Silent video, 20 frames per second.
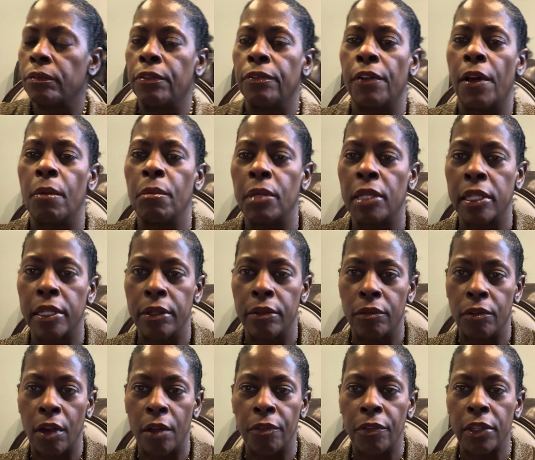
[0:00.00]
fumbling and
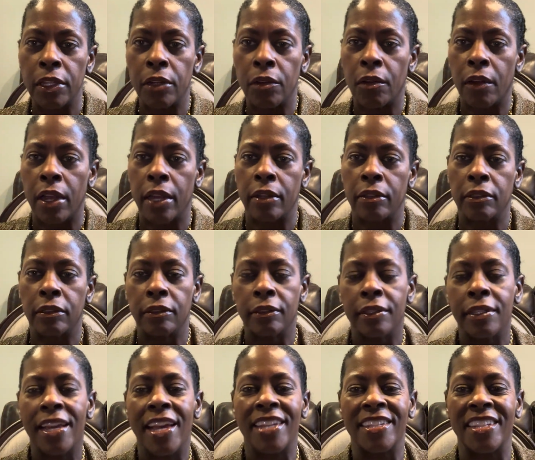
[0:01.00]
ruffling around,
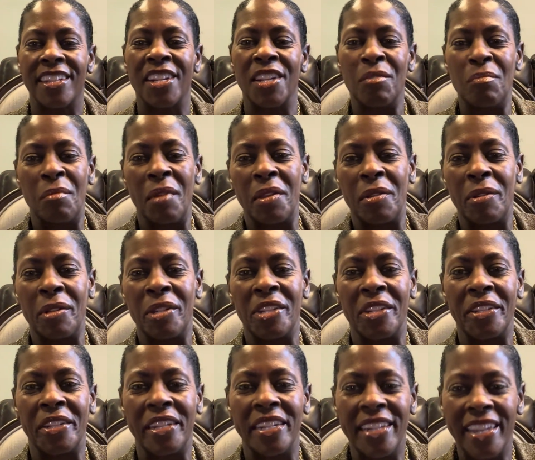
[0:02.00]
as a good mother
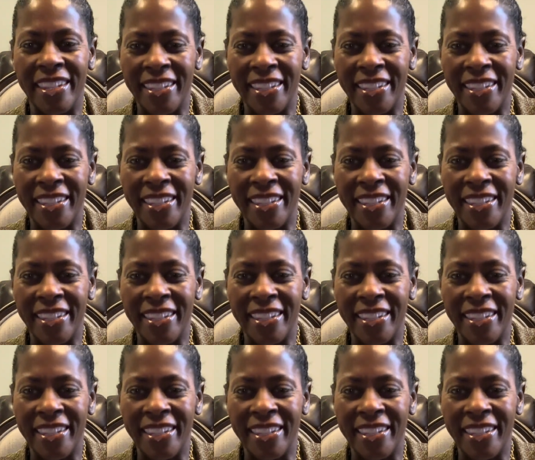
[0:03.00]
should.